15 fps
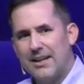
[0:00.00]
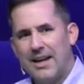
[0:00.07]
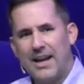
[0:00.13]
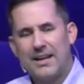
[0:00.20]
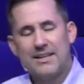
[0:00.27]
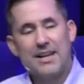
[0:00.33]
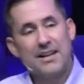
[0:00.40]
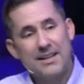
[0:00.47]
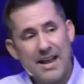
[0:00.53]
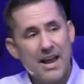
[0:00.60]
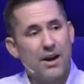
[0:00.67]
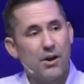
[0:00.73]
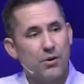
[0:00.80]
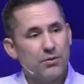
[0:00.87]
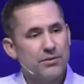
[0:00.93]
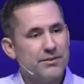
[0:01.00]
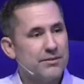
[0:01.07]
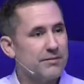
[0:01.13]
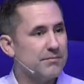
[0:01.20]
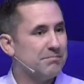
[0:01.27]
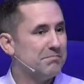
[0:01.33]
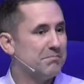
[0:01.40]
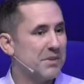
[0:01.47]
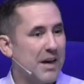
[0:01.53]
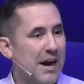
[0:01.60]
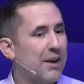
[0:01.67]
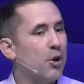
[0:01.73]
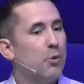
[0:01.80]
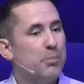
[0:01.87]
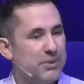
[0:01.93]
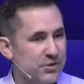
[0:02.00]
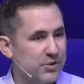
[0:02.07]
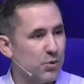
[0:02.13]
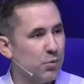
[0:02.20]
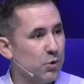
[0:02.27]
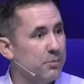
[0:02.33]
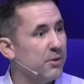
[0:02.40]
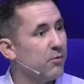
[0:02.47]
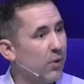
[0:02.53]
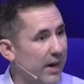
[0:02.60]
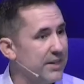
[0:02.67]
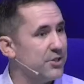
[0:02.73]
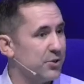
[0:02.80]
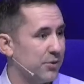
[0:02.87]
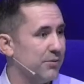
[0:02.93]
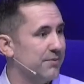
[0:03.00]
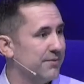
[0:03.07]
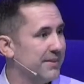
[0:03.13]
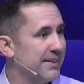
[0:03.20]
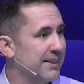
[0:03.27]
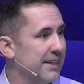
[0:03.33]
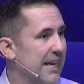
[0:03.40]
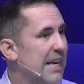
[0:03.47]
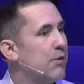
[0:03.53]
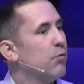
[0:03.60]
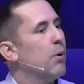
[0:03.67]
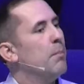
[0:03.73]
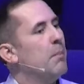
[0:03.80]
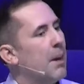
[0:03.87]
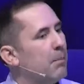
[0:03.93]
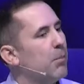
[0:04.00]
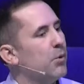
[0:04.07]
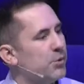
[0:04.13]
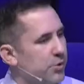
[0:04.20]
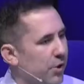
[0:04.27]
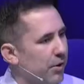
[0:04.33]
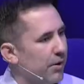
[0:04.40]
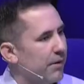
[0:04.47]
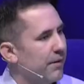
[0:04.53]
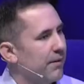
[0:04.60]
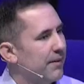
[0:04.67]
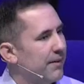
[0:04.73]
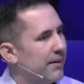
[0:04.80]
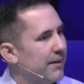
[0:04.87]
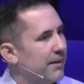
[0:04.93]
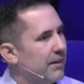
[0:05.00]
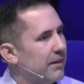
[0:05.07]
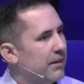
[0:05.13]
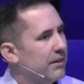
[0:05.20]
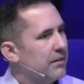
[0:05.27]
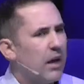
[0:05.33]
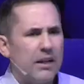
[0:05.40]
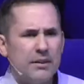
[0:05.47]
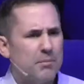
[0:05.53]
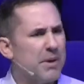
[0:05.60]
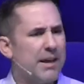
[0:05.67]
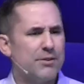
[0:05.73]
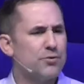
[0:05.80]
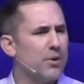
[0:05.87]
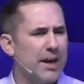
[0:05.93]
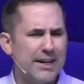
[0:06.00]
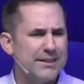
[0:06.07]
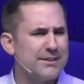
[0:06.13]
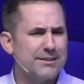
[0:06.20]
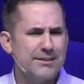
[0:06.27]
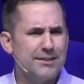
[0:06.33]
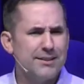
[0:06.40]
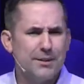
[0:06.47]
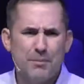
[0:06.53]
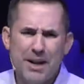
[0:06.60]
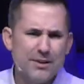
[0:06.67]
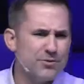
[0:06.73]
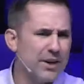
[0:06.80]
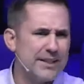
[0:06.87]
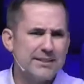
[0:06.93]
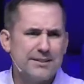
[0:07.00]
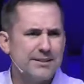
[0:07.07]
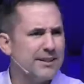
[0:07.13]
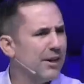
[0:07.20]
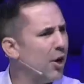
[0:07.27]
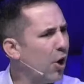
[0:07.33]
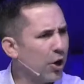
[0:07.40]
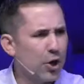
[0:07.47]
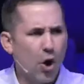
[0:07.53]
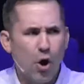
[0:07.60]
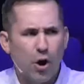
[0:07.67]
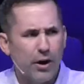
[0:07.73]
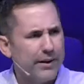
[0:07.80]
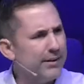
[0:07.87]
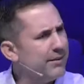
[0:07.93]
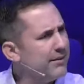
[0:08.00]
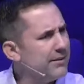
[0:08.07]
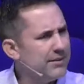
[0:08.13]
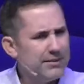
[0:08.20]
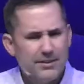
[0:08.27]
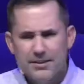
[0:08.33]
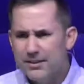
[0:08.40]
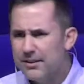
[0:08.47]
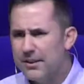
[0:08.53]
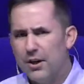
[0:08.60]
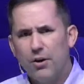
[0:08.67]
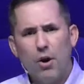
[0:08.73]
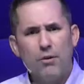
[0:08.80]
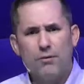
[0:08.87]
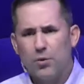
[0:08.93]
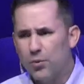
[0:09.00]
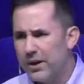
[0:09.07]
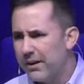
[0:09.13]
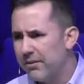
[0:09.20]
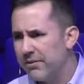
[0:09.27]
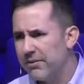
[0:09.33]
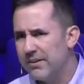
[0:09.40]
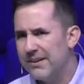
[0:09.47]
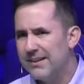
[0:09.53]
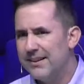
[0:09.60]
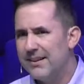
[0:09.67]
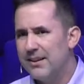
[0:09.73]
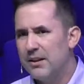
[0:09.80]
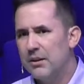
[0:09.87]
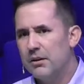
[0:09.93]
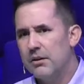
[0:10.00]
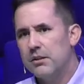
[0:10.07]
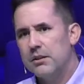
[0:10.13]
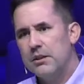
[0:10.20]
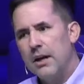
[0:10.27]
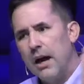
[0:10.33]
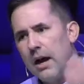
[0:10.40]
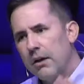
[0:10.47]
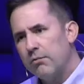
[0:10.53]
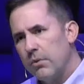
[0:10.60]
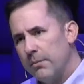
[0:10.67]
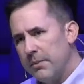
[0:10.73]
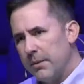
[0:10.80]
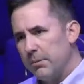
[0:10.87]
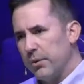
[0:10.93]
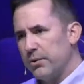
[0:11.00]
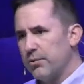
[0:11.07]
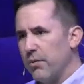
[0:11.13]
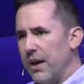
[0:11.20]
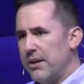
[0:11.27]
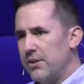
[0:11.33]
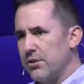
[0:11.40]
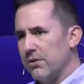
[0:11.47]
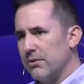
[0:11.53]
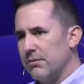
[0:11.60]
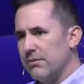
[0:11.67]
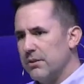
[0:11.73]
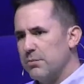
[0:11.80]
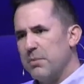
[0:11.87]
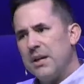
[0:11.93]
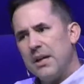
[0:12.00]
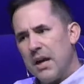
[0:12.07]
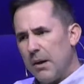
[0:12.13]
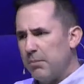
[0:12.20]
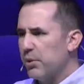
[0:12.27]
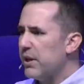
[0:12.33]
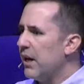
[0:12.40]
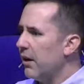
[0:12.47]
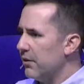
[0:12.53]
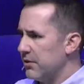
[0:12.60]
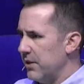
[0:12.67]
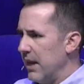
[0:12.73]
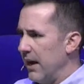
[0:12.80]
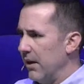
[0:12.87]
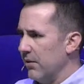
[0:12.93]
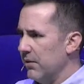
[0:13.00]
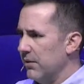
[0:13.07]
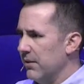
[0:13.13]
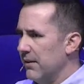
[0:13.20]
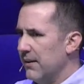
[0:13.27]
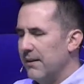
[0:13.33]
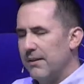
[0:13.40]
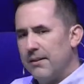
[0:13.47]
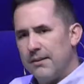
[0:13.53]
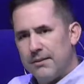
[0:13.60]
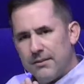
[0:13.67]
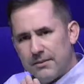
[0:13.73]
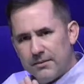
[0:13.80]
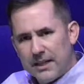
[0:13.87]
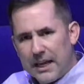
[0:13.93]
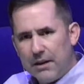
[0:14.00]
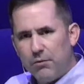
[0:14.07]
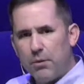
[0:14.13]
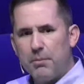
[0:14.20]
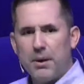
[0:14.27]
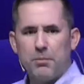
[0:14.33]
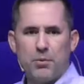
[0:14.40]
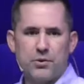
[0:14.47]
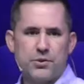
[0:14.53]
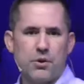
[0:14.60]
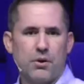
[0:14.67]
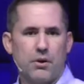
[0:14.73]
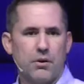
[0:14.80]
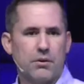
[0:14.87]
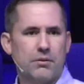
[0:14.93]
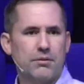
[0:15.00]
And yet now, God opens the womb of Rachel. He remembers her. Not the mandrakes. The mandrakes are gone. They're over with. God remembers Rachel. It's been a couple years now. He remembers her.